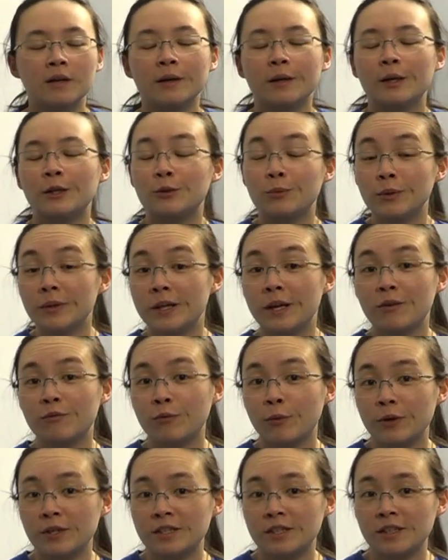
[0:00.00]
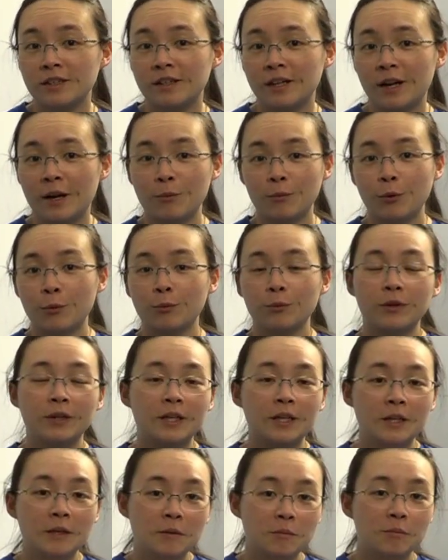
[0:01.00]
it's really unfortunate that I won't
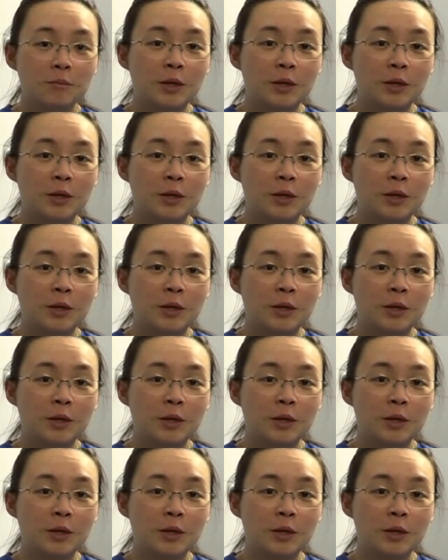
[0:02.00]
really